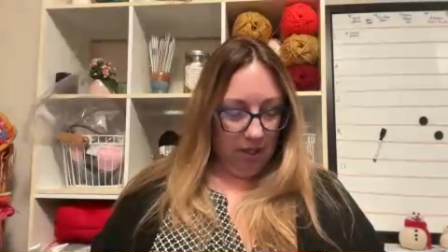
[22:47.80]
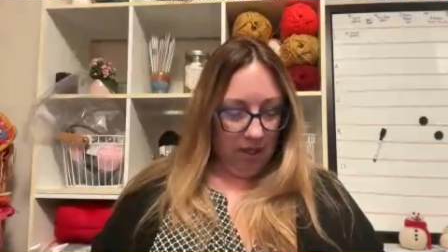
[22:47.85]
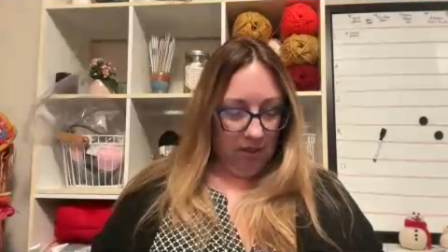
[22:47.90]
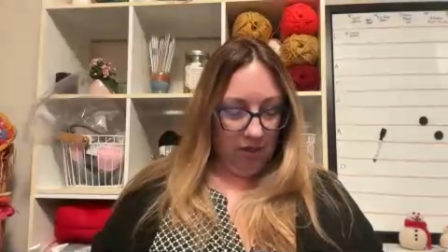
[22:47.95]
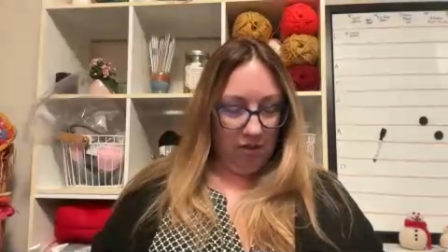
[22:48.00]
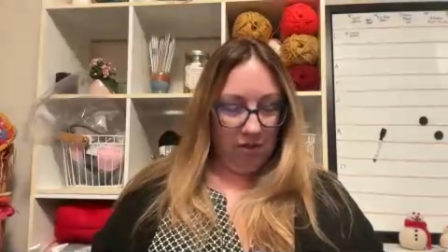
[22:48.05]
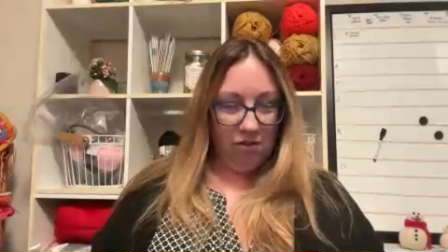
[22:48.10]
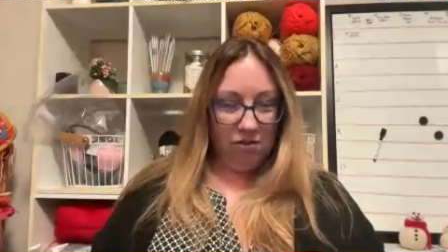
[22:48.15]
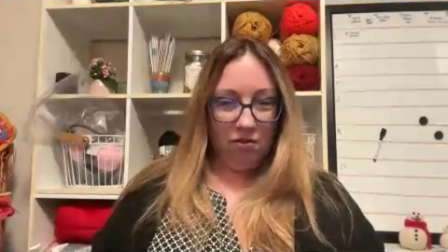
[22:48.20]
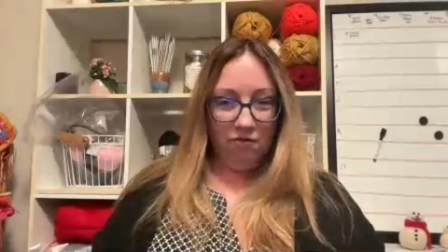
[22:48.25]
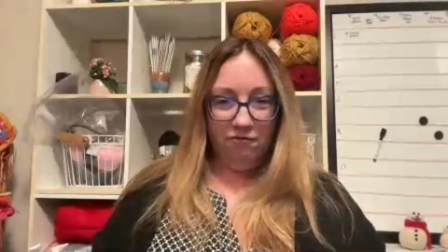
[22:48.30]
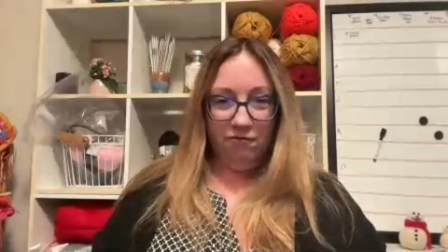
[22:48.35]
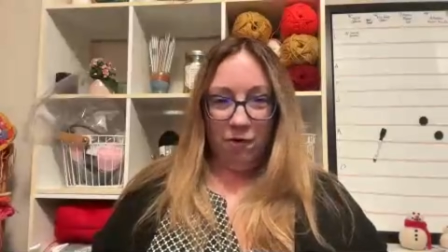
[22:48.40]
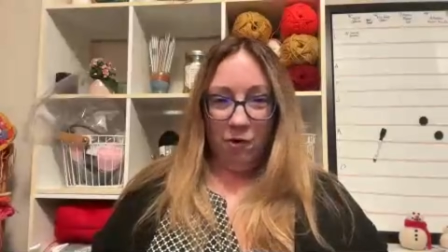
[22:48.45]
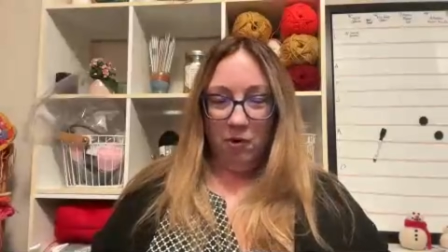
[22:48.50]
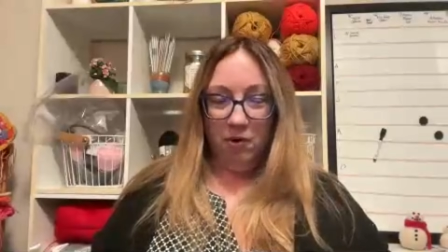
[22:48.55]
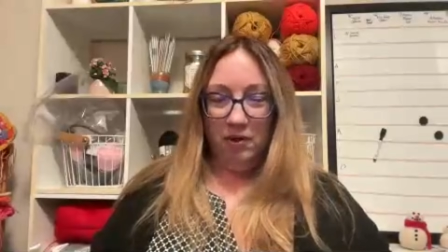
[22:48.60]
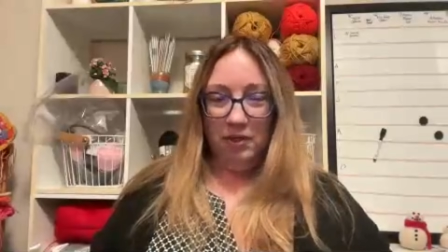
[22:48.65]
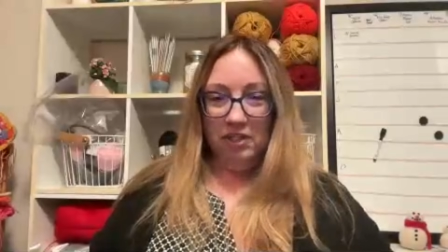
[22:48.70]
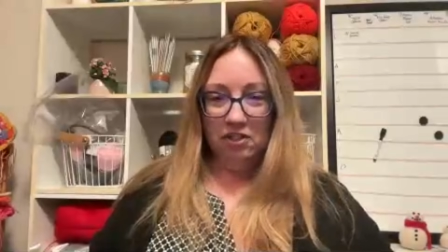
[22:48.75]
So
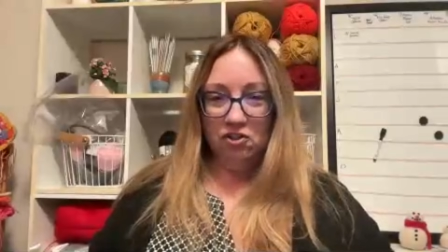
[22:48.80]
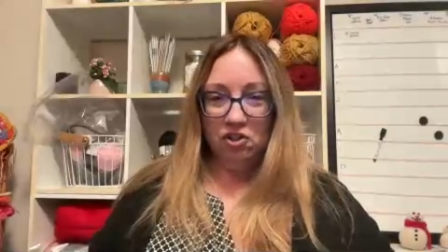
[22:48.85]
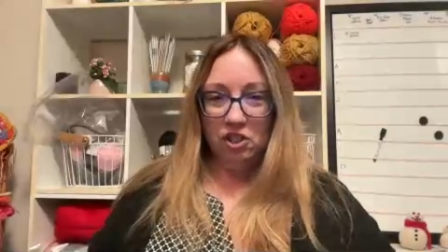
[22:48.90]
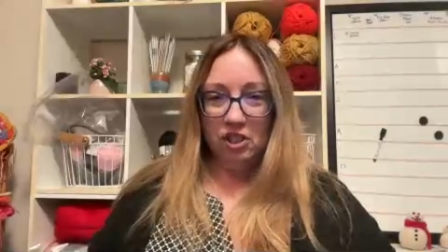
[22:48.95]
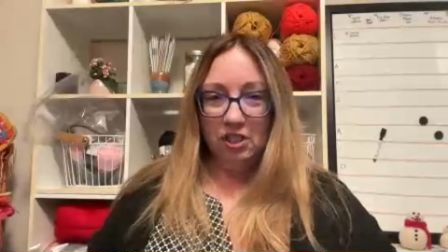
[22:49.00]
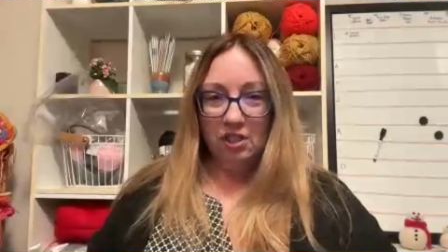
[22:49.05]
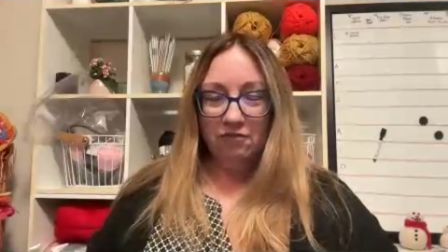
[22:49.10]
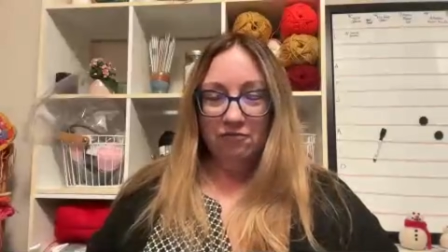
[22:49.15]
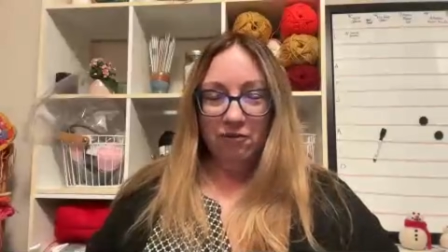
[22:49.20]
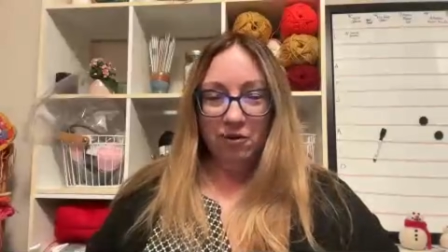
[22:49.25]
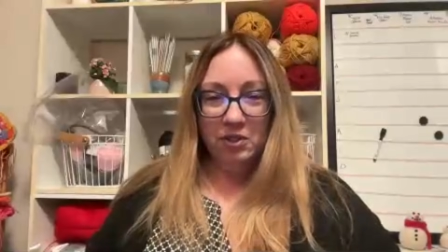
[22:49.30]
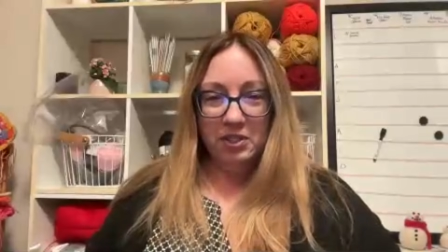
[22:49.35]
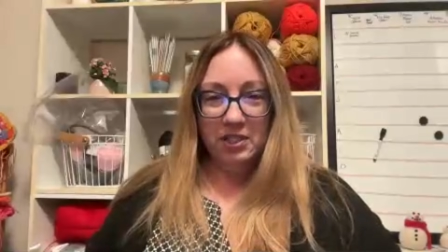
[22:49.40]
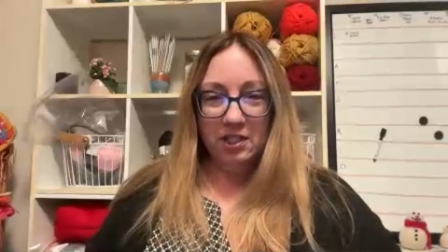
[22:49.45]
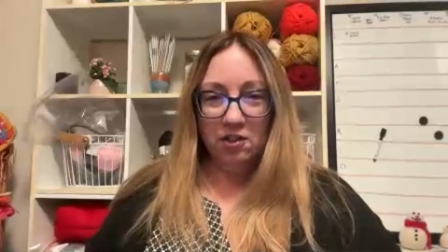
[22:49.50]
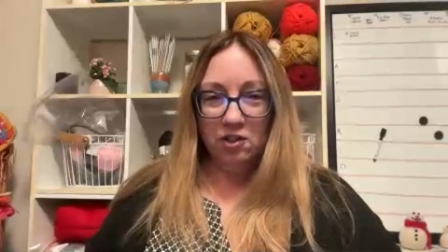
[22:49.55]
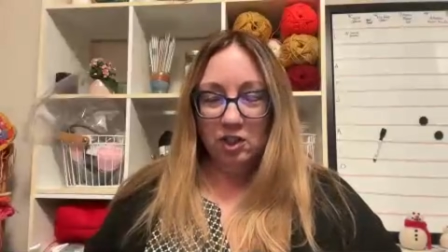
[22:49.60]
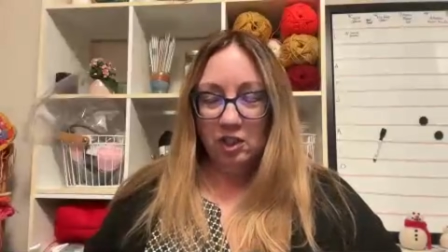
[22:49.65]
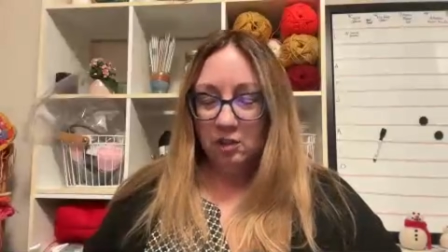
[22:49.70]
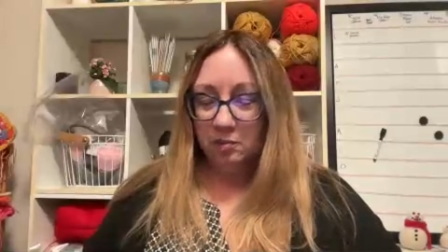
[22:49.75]
4
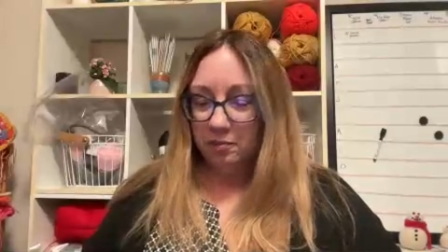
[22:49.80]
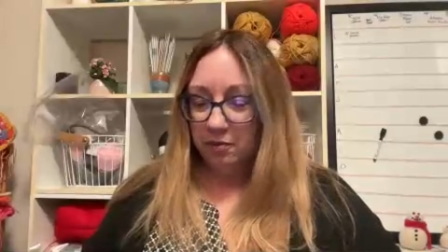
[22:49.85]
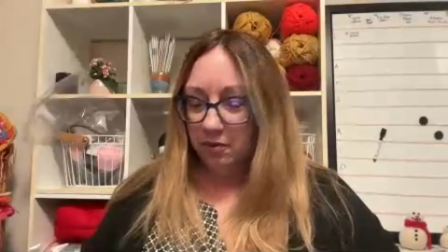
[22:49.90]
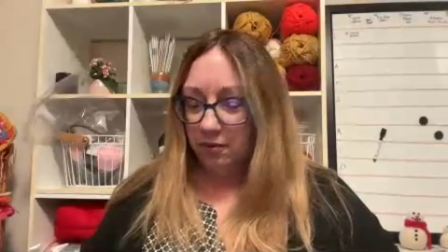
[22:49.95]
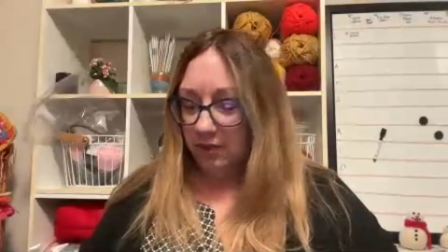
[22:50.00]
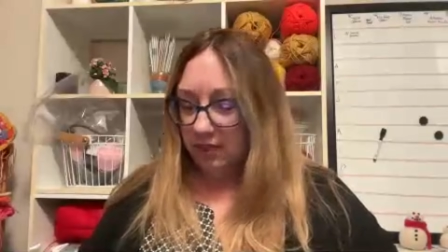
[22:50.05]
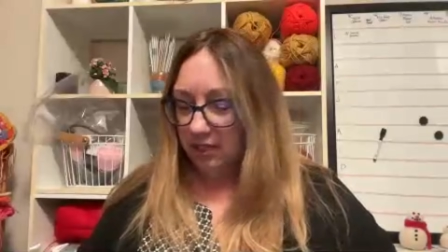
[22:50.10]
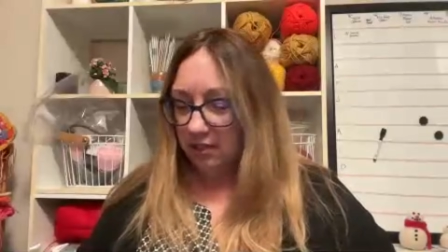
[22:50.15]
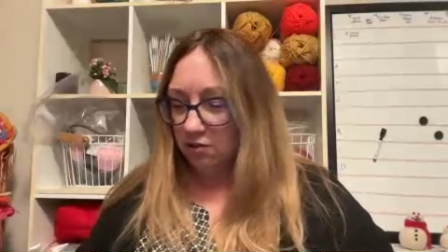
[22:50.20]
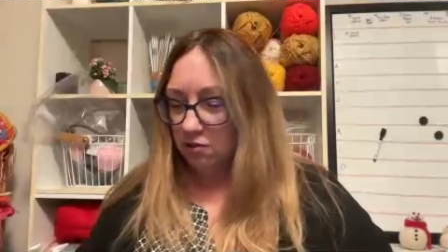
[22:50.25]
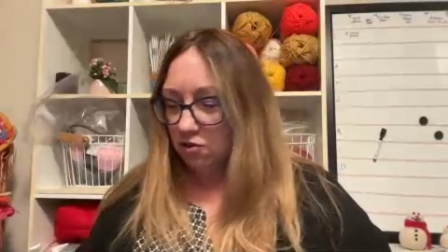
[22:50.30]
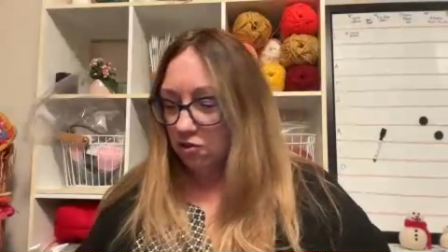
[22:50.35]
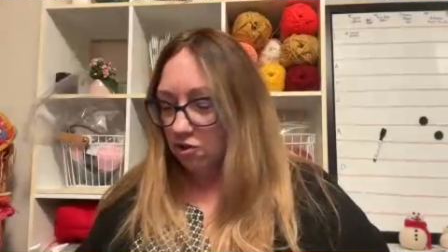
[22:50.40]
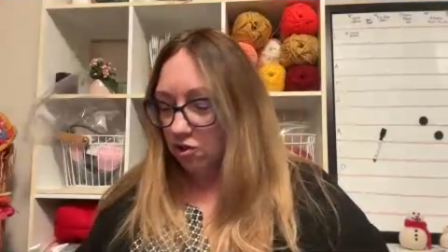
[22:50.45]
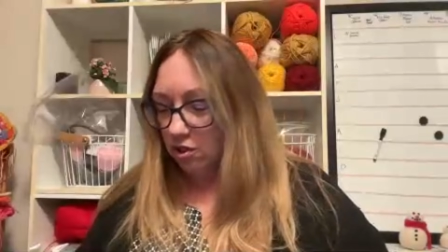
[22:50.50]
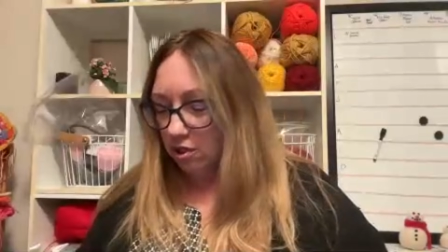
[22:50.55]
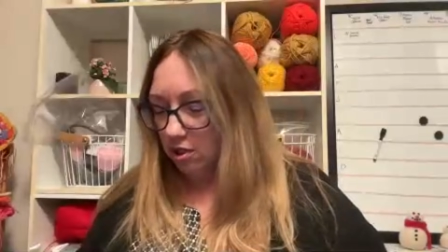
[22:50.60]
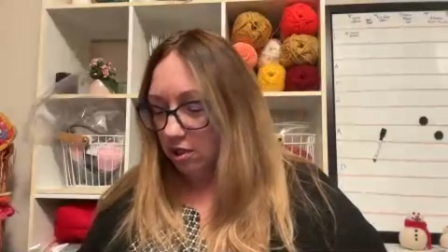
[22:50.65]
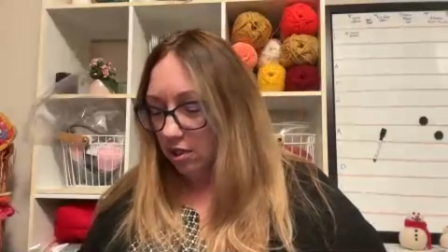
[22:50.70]
stitches per inch.